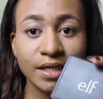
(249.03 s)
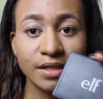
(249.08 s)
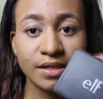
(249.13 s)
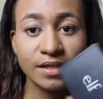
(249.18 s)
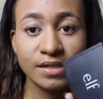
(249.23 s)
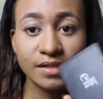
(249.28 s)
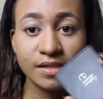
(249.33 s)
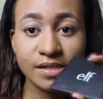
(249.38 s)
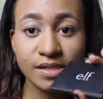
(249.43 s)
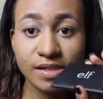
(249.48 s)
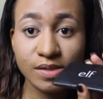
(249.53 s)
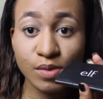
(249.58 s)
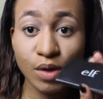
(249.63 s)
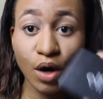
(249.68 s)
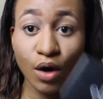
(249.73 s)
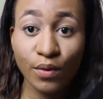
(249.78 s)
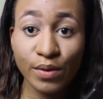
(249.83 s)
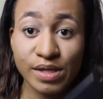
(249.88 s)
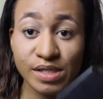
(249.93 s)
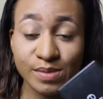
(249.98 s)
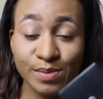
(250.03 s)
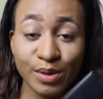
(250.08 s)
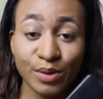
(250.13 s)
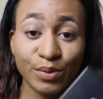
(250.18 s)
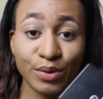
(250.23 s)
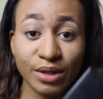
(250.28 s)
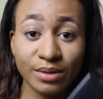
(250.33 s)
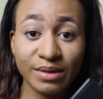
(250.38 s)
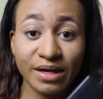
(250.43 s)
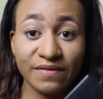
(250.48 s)
This has always been
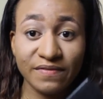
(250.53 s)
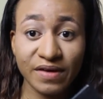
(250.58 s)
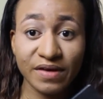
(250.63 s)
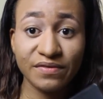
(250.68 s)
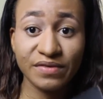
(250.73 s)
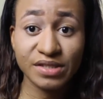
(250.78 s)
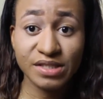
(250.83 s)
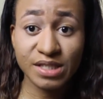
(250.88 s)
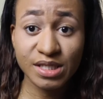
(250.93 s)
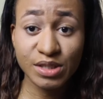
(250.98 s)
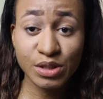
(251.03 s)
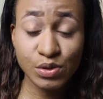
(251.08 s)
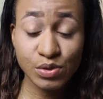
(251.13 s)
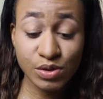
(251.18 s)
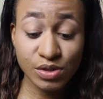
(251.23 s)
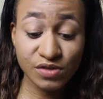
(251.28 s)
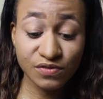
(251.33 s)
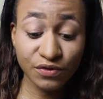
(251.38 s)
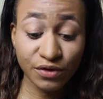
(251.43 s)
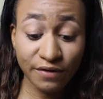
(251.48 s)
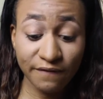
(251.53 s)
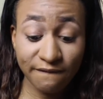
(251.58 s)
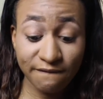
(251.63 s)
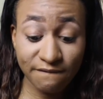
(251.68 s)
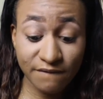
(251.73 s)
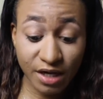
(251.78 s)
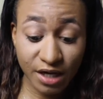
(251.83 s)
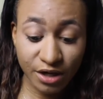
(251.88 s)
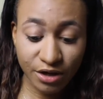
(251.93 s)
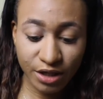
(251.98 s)
one of my favorites. I've used this for a
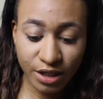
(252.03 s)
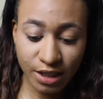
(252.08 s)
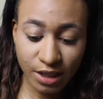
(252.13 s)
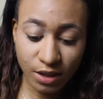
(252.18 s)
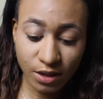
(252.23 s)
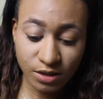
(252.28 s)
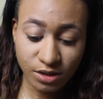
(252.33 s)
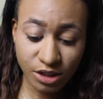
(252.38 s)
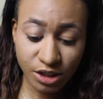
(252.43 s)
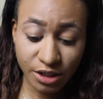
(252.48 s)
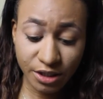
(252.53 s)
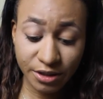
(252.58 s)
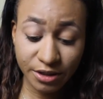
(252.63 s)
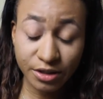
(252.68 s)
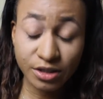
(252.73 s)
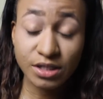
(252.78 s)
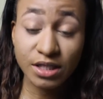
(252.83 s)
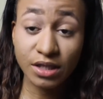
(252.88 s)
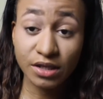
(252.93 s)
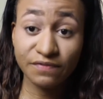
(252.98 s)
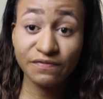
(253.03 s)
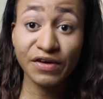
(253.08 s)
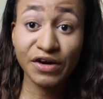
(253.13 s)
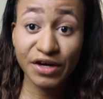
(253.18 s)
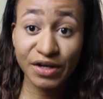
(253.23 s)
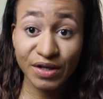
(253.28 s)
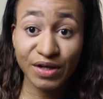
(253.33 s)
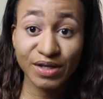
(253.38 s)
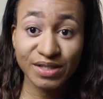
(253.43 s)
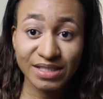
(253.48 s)
very long time,
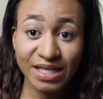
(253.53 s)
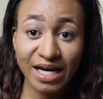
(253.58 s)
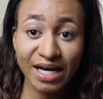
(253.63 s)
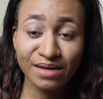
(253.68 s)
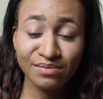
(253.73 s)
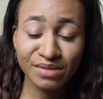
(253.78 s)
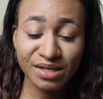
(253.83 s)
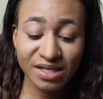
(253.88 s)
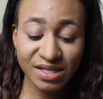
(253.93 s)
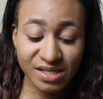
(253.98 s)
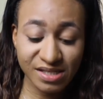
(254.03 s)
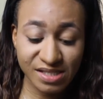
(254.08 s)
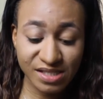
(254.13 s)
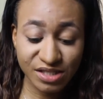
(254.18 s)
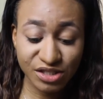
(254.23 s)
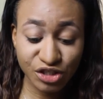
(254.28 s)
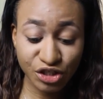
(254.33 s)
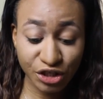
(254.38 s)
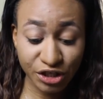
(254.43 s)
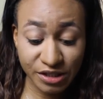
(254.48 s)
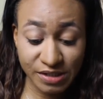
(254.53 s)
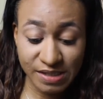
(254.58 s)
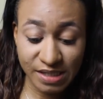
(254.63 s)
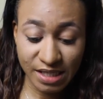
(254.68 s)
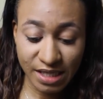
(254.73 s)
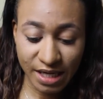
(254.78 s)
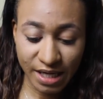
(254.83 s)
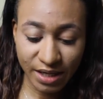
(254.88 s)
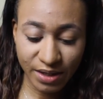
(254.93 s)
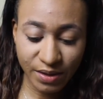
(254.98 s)
and it's in Turks
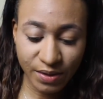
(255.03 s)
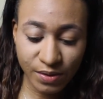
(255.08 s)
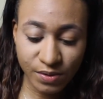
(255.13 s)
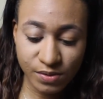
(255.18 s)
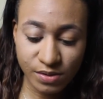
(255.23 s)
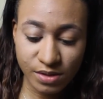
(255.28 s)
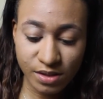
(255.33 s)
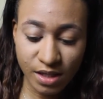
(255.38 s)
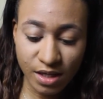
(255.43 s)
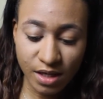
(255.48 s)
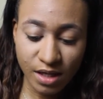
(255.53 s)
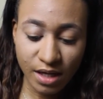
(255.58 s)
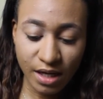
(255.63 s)
and Caicos.